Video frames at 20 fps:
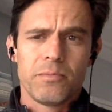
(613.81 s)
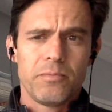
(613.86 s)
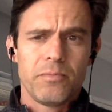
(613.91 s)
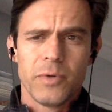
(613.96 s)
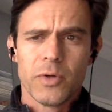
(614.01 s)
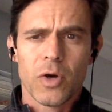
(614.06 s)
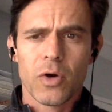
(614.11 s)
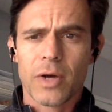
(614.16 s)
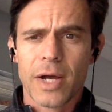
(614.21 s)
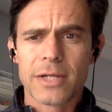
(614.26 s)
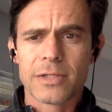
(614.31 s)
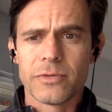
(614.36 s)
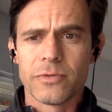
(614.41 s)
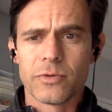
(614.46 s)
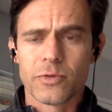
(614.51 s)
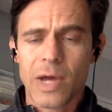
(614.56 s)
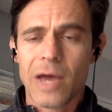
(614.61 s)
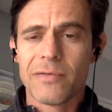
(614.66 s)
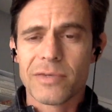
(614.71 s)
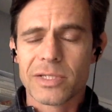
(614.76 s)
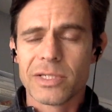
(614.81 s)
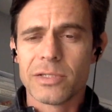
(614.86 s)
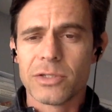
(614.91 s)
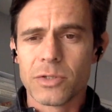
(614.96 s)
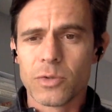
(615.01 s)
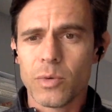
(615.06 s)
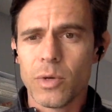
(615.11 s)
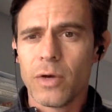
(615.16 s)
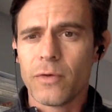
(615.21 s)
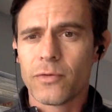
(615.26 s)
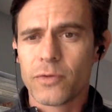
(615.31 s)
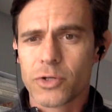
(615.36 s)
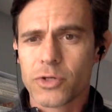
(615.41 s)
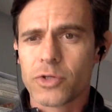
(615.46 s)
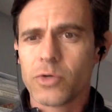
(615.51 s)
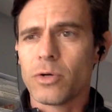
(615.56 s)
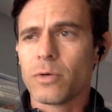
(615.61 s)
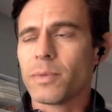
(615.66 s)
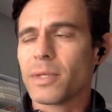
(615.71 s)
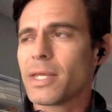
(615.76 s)
There are all kinds of travesties as well, for
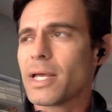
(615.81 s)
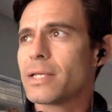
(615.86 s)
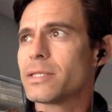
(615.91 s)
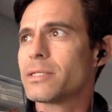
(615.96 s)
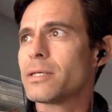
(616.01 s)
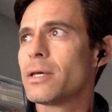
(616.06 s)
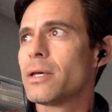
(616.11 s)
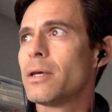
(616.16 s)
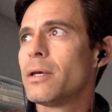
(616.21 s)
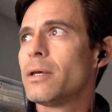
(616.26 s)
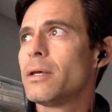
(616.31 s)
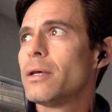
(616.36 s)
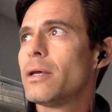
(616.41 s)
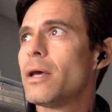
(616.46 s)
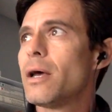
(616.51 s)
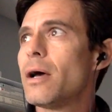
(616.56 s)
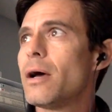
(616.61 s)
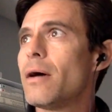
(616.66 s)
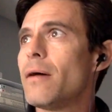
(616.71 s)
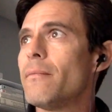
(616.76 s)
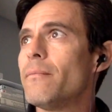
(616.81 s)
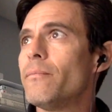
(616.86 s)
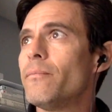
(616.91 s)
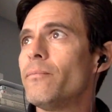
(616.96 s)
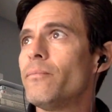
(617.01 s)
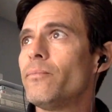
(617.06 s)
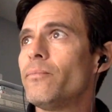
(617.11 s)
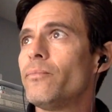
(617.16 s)
sure, but that's um,